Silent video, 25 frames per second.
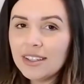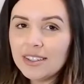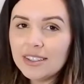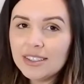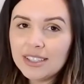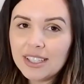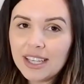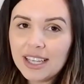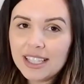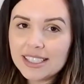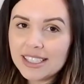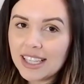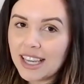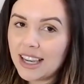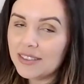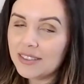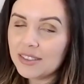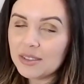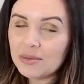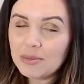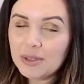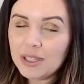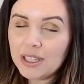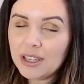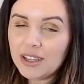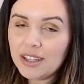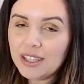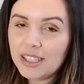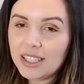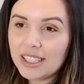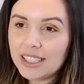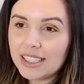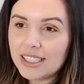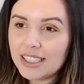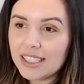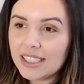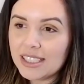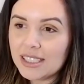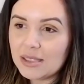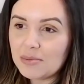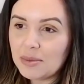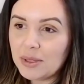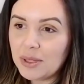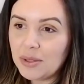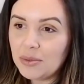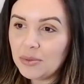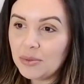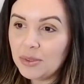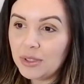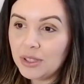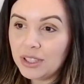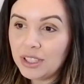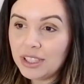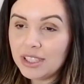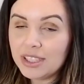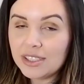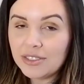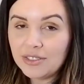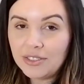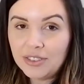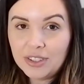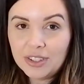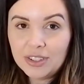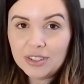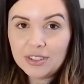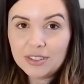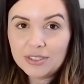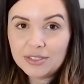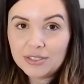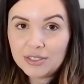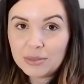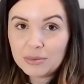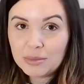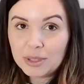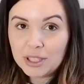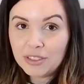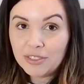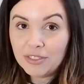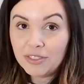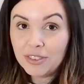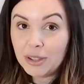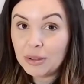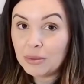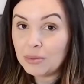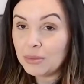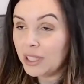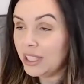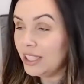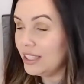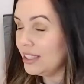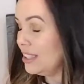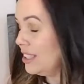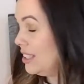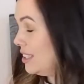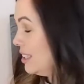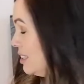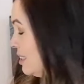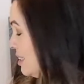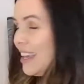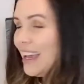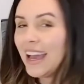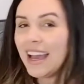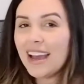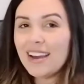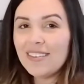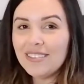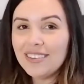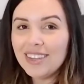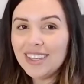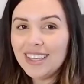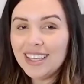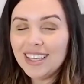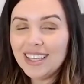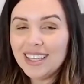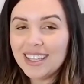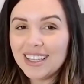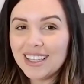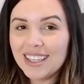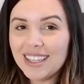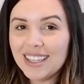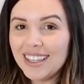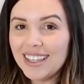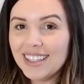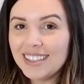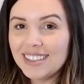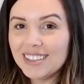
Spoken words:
you guys, I have to be honest, it's been really difficult for me to film lately. Having a